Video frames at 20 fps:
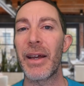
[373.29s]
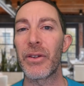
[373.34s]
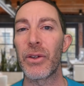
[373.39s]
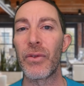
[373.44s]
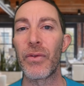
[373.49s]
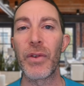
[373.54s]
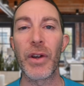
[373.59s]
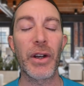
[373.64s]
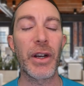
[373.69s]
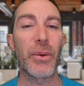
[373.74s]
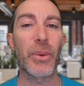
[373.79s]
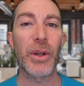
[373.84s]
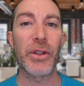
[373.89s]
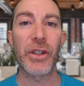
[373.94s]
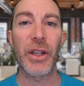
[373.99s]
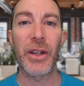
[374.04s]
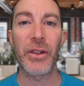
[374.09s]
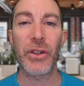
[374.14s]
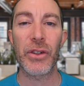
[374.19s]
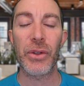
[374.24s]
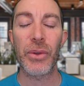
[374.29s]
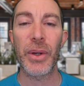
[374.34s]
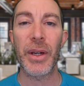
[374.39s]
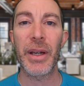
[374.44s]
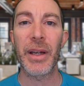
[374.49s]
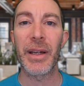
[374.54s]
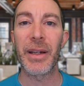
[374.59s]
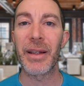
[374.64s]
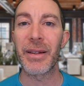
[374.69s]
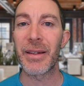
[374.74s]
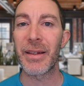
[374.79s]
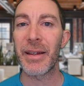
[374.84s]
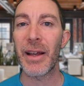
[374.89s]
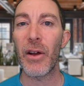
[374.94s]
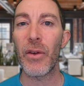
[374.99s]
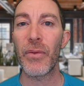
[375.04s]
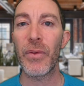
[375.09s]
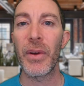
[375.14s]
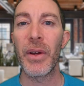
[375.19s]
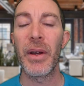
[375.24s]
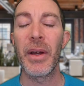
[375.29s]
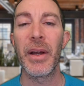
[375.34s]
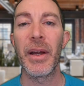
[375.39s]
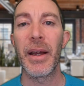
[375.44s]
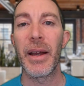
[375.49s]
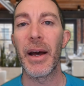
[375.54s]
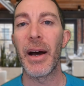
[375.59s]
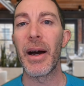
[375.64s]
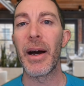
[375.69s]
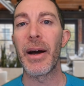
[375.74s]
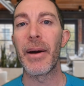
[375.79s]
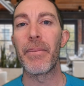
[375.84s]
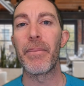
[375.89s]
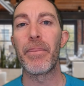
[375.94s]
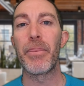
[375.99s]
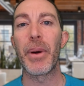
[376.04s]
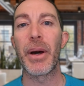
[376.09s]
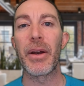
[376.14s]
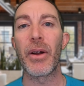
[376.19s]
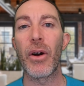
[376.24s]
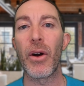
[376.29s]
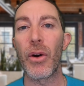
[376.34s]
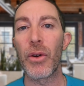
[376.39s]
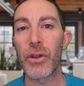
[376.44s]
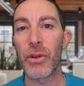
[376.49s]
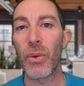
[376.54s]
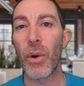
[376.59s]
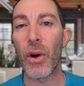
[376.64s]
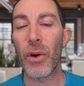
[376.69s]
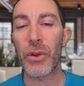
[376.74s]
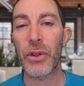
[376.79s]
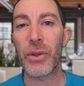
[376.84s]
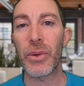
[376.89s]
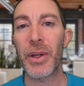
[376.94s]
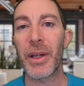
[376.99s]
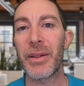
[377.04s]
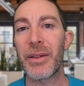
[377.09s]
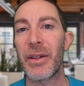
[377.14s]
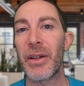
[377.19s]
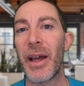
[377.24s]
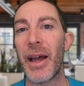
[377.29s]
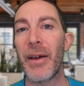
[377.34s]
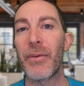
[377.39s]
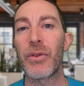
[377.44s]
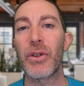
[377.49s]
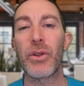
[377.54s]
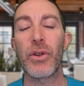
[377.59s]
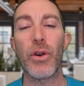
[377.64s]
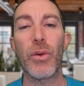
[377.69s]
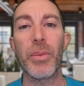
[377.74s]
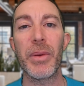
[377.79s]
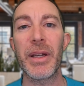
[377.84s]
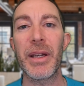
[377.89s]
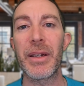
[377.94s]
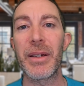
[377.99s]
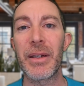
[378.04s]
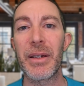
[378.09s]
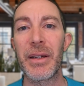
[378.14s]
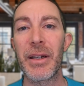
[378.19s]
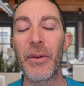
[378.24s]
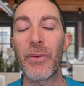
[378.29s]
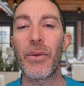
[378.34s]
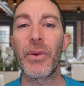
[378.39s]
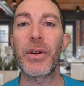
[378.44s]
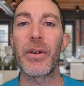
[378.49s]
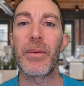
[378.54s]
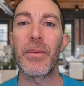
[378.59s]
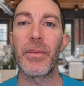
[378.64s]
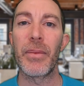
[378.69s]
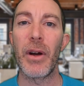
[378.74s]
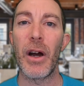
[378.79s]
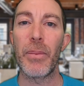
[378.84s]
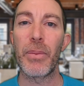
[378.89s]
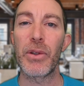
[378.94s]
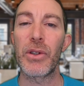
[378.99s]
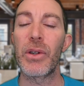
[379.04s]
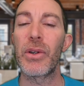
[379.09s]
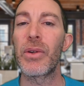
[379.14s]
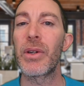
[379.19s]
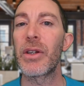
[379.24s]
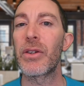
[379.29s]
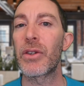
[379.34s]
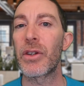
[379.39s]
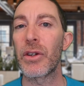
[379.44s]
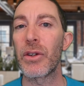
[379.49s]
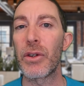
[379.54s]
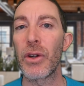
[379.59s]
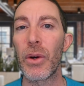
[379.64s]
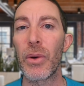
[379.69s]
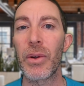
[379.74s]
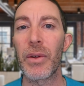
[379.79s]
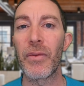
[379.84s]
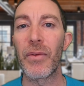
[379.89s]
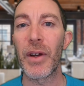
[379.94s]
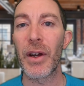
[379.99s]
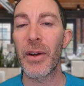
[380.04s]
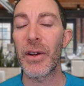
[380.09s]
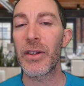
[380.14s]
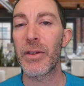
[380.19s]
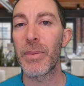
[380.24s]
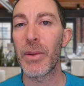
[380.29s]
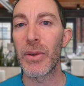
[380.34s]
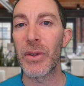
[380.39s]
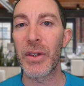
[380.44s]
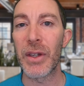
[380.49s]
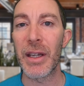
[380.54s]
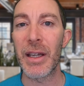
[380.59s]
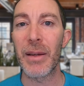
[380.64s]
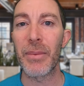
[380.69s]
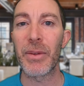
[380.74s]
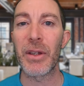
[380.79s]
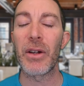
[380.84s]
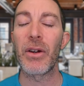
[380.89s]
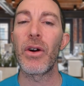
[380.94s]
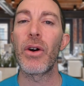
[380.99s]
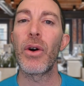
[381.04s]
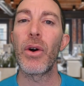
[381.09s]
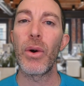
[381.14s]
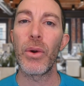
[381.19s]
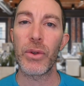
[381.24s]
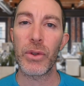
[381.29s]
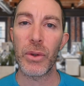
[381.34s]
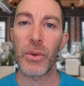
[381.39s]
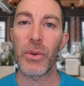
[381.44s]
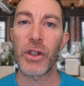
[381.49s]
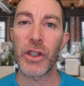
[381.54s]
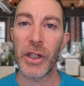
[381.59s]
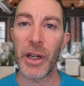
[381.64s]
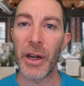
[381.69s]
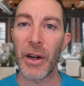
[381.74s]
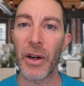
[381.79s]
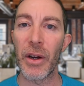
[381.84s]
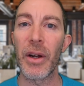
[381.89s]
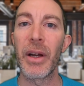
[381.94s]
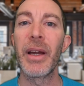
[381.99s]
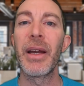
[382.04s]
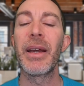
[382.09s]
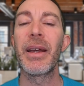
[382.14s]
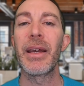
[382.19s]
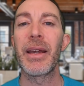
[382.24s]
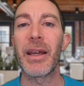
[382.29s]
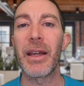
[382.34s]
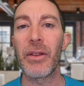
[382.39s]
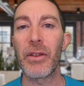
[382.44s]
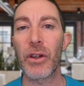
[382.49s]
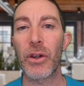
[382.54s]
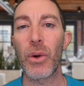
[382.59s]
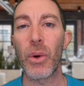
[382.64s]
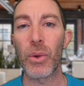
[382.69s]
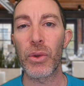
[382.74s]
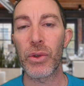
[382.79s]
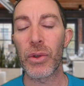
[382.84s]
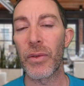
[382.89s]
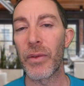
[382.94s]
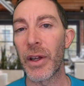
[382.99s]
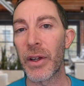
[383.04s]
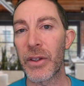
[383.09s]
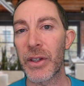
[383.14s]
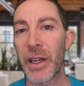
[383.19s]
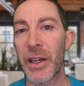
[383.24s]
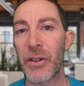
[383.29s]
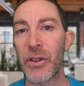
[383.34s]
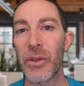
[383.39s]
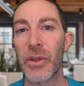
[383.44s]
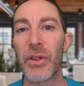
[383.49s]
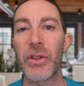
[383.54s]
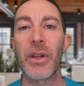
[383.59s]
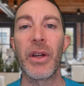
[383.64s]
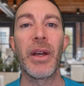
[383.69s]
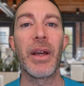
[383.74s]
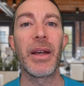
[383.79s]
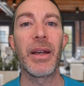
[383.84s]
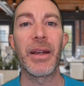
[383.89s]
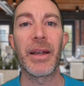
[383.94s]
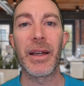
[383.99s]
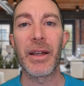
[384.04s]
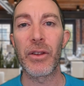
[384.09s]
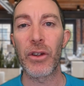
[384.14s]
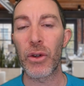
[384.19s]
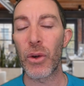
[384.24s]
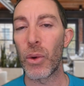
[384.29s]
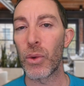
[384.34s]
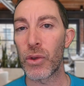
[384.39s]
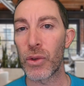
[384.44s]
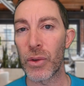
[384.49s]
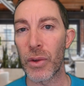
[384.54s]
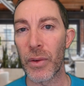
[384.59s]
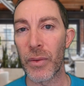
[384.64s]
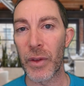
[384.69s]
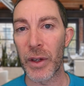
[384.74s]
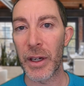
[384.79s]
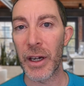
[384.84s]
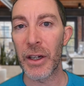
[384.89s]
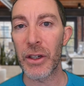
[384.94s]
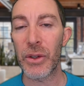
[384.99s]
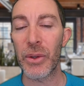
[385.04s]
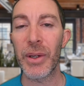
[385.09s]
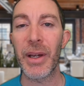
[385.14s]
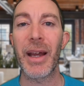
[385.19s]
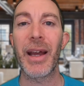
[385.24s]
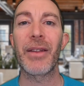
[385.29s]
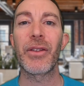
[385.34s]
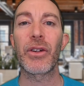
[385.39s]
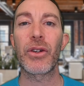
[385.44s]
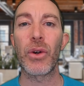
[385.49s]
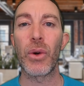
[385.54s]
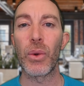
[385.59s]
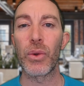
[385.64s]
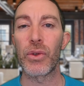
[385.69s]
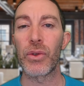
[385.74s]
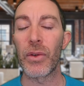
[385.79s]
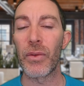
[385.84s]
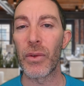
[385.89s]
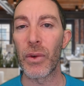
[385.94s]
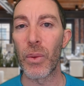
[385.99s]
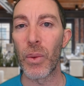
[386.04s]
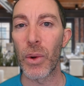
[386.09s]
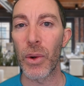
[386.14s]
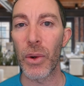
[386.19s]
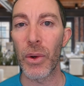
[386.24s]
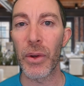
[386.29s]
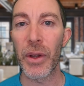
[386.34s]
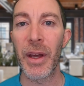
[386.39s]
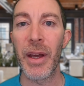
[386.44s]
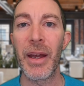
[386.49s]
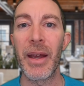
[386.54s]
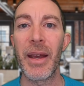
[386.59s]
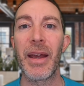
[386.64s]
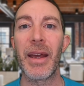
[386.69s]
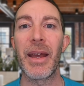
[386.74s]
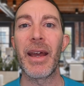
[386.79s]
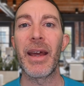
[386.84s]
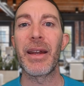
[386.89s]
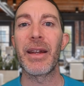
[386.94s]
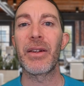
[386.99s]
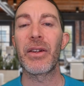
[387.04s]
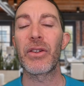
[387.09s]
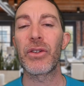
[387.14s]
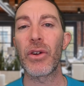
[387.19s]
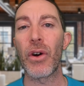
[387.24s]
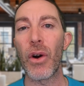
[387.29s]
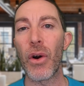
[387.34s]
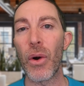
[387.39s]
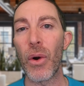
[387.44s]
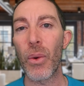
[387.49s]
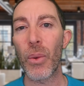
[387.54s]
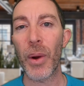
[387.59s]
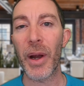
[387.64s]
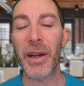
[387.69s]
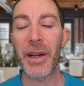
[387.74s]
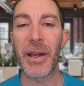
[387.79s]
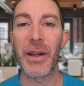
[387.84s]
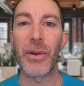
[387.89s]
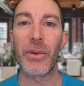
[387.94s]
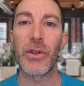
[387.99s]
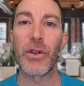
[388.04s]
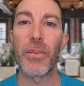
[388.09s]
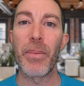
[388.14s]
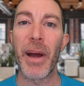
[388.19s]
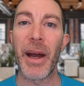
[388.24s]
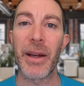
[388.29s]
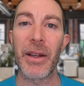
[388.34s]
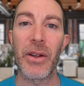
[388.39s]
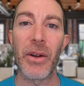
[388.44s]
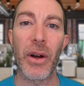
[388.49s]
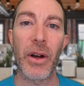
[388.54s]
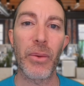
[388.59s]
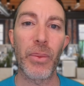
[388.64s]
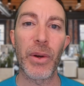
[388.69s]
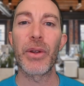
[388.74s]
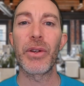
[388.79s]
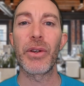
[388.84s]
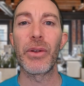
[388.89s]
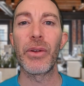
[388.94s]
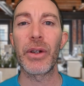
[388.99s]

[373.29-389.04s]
has a very rich history in itself, but you also get to have so many different opportunities to go to various museums that also share in the culture of Los Angeles, in the culture of the country, and the culture of the world. And it is all right here in your backyard, whether you're